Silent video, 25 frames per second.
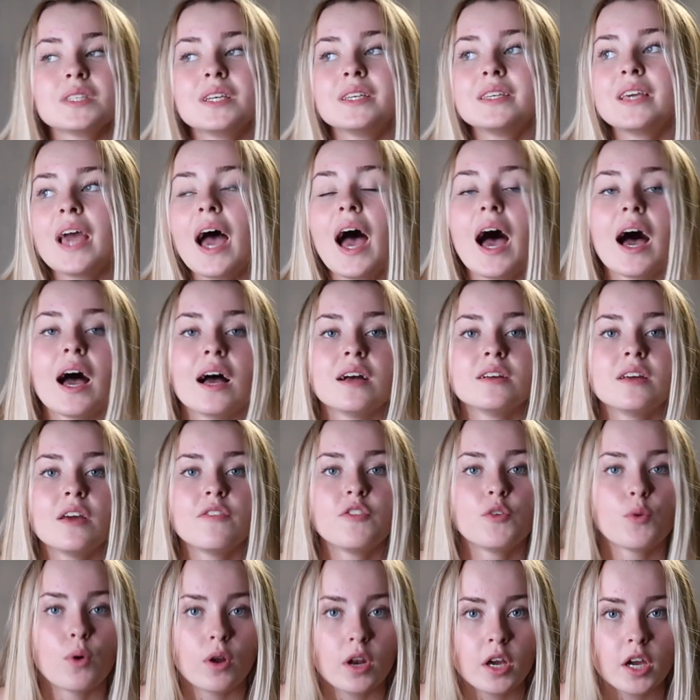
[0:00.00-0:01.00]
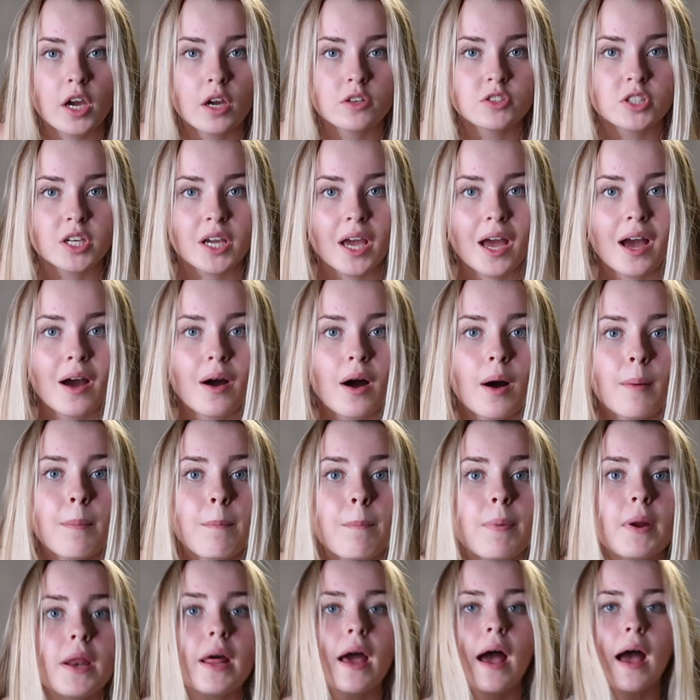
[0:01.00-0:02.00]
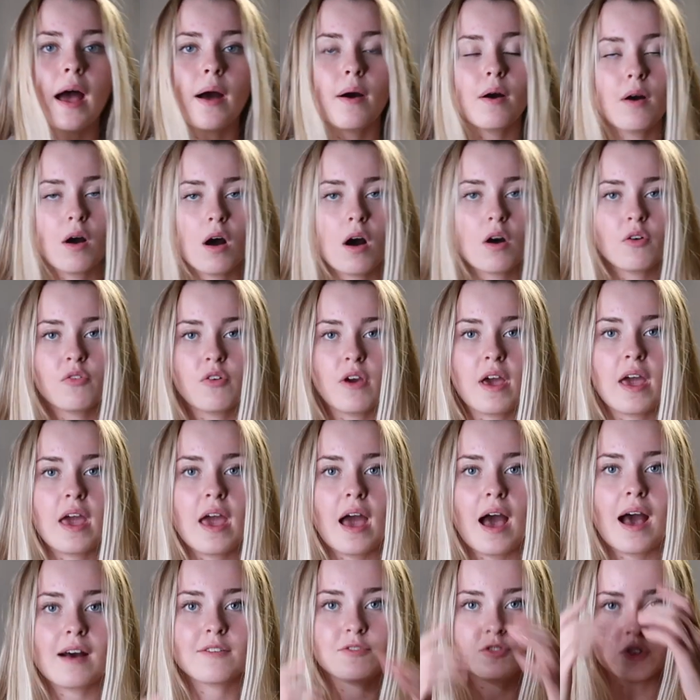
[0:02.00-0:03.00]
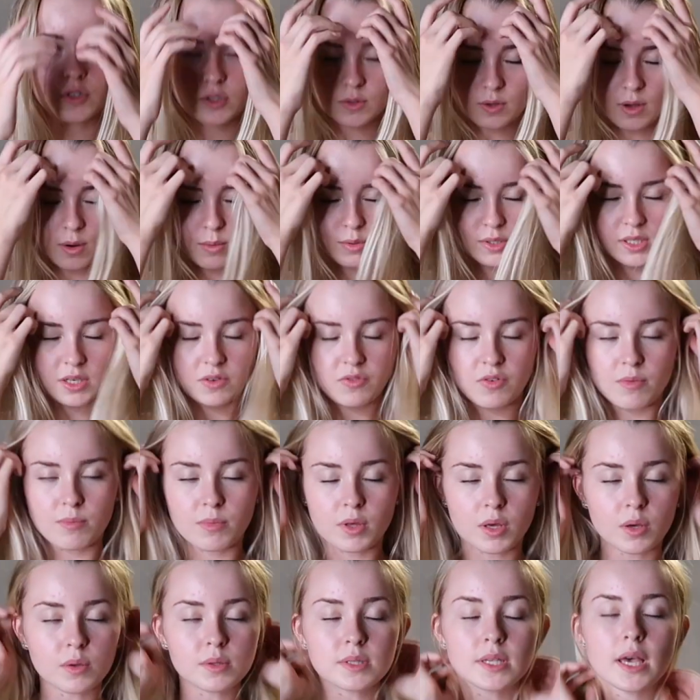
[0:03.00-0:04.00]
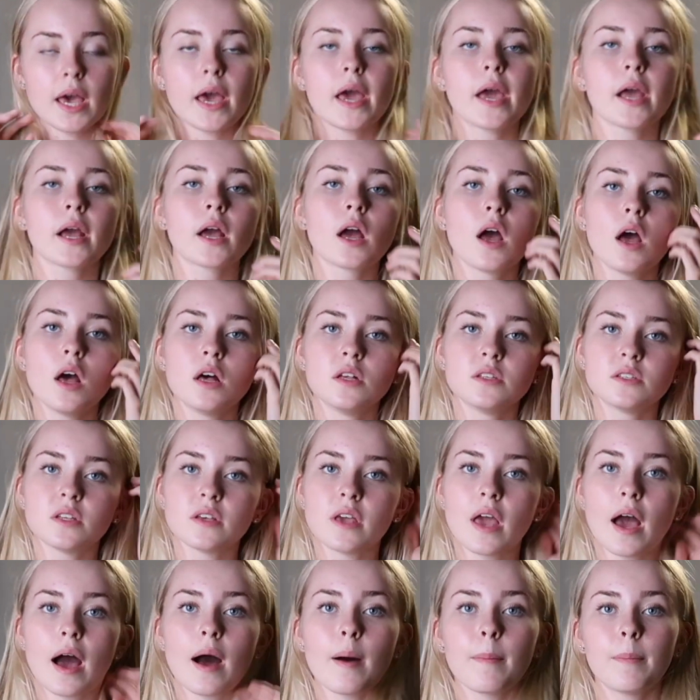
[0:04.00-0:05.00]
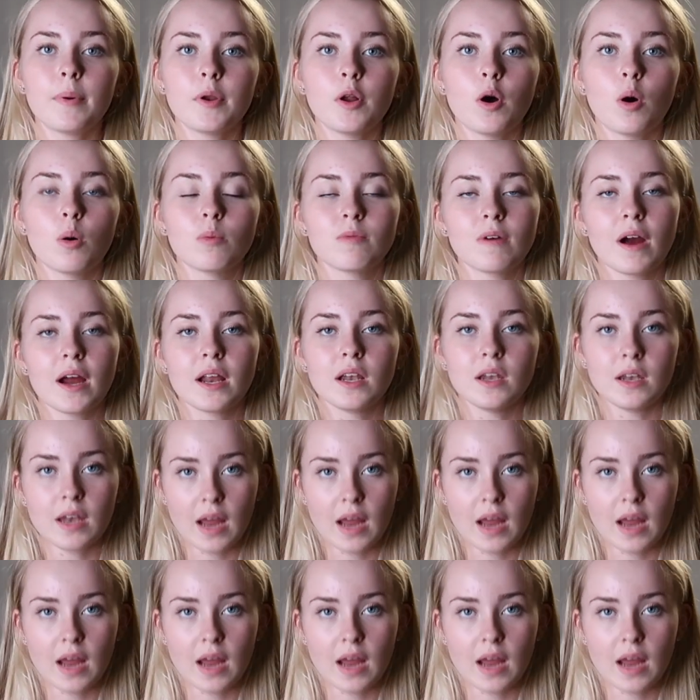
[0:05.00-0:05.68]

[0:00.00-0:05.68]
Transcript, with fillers: yeah, if you want to go check it out, I'll put it out off here after as well with different music. So yeah, I'll put it up right